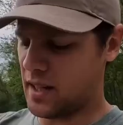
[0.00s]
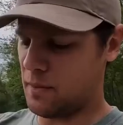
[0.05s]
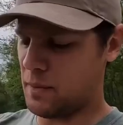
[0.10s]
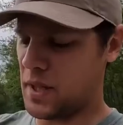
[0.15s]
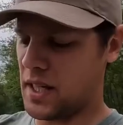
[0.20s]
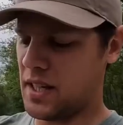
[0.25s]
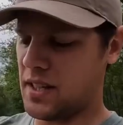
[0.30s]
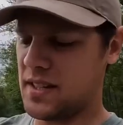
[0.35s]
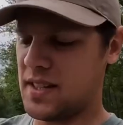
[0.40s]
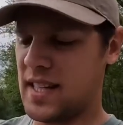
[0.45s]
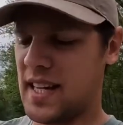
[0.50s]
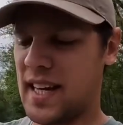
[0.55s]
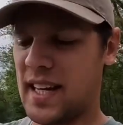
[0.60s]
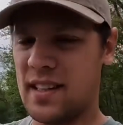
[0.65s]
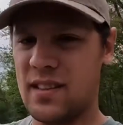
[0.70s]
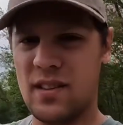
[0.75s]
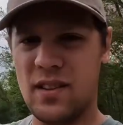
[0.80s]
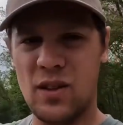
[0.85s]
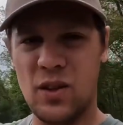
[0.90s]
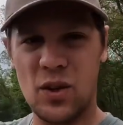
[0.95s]
it, because
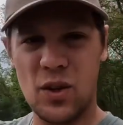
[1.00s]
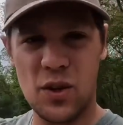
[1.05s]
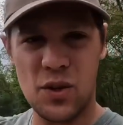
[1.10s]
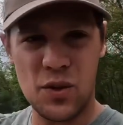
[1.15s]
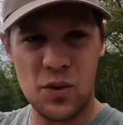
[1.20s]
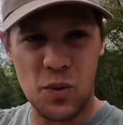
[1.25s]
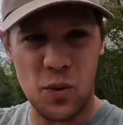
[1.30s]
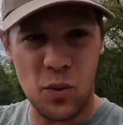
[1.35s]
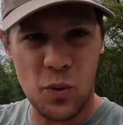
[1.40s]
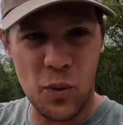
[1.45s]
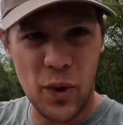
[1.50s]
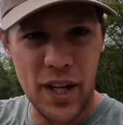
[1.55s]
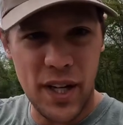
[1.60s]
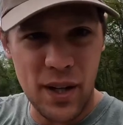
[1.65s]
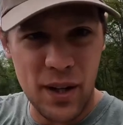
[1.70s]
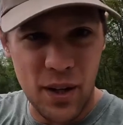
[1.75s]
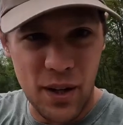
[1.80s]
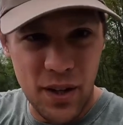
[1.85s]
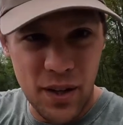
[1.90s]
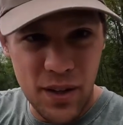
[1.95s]
that looks
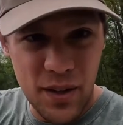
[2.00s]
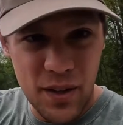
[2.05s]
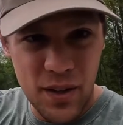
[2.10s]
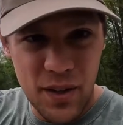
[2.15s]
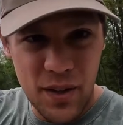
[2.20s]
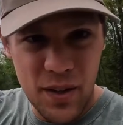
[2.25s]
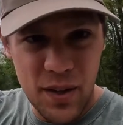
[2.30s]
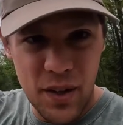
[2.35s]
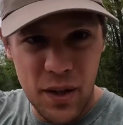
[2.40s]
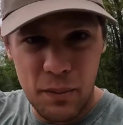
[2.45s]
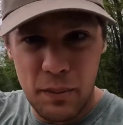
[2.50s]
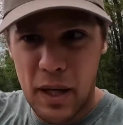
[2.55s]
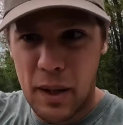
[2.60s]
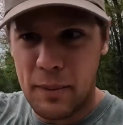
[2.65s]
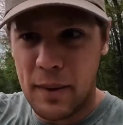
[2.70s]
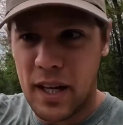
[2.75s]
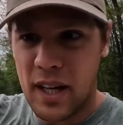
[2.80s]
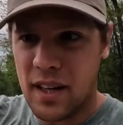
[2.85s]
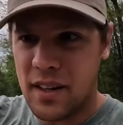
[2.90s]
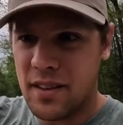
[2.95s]
weird in my
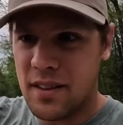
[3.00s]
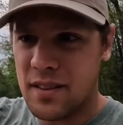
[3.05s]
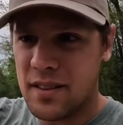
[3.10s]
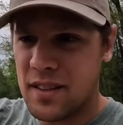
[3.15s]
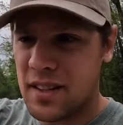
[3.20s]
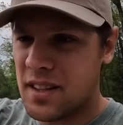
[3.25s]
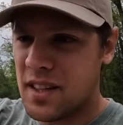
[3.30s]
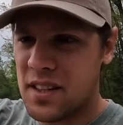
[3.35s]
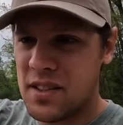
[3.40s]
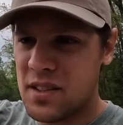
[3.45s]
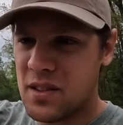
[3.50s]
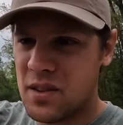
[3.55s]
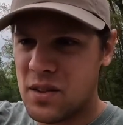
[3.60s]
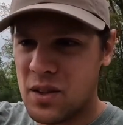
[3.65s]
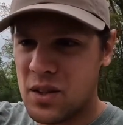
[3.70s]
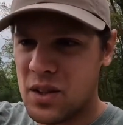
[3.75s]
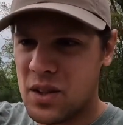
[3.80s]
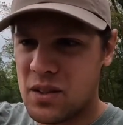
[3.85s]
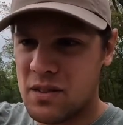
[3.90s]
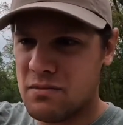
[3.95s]
mind. It doesn't
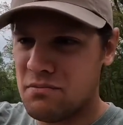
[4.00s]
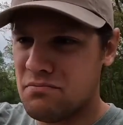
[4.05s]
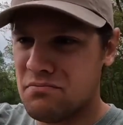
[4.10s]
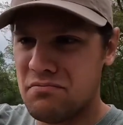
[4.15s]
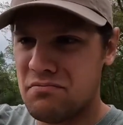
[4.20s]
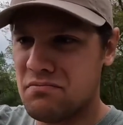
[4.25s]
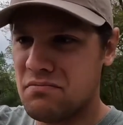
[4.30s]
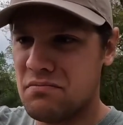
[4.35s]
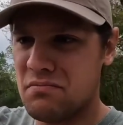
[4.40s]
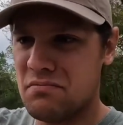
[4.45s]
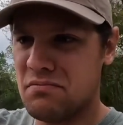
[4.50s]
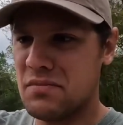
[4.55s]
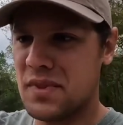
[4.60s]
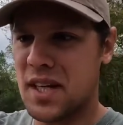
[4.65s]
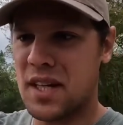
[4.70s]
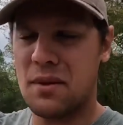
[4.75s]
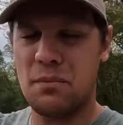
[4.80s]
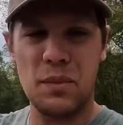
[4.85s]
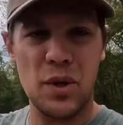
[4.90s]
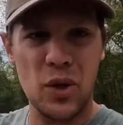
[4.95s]
look
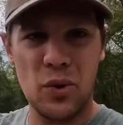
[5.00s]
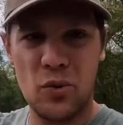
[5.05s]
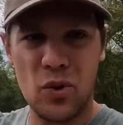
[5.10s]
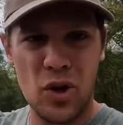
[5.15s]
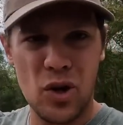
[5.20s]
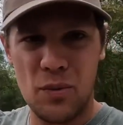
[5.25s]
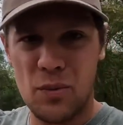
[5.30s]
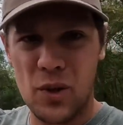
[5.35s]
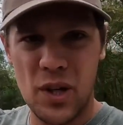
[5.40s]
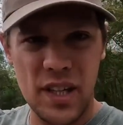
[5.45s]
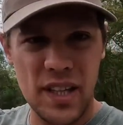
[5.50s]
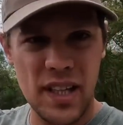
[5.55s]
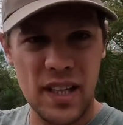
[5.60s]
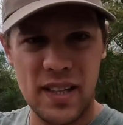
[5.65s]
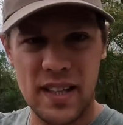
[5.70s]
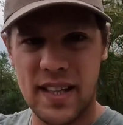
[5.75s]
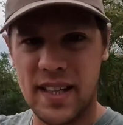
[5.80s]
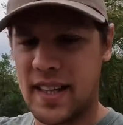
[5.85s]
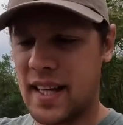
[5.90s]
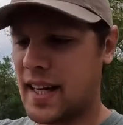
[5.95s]
like a mealworm or anything
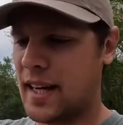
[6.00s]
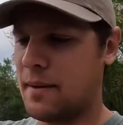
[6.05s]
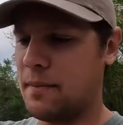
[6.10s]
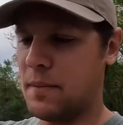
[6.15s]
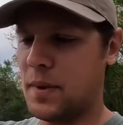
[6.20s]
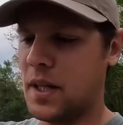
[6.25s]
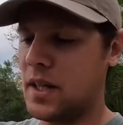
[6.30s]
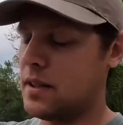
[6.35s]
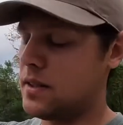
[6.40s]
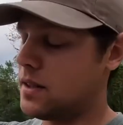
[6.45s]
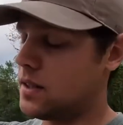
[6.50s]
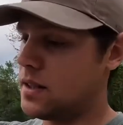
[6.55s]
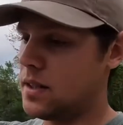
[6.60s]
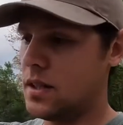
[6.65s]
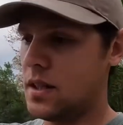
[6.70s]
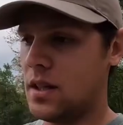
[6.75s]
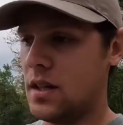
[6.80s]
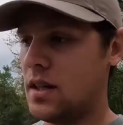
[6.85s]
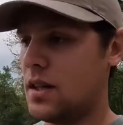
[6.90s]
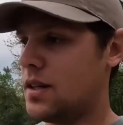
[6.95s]
like that, but
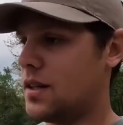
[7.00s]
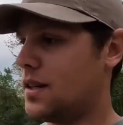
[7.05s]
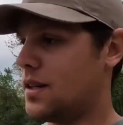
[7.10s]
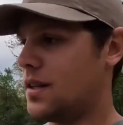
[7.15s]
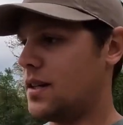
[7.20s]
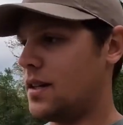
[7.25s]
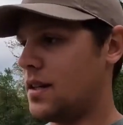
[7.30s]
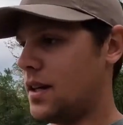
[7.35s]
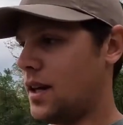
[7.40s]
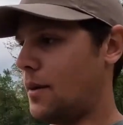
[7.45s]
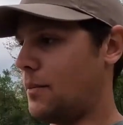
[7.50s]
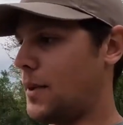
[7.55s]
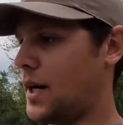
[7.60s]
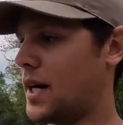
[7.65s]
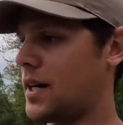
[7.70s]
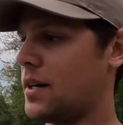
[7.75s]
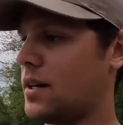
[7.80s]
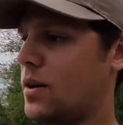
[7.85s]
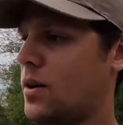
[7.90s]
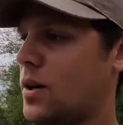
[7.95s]
I'm
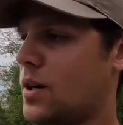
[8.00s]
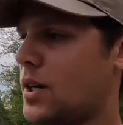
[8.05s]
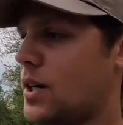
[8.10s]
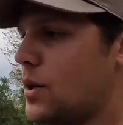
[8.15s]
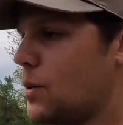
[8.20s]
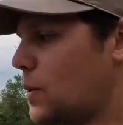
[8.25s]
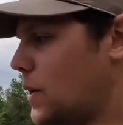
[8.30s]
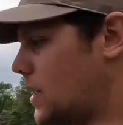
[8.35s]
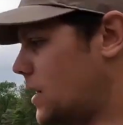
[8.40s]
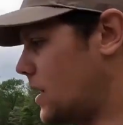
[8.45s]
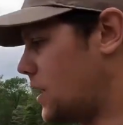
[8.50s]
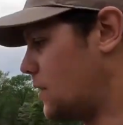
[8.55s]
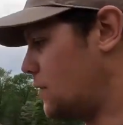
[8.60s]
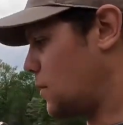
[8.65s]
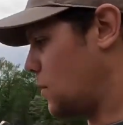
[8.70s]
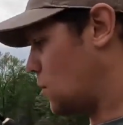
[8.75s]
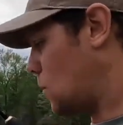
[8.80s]
not going to argue with it if it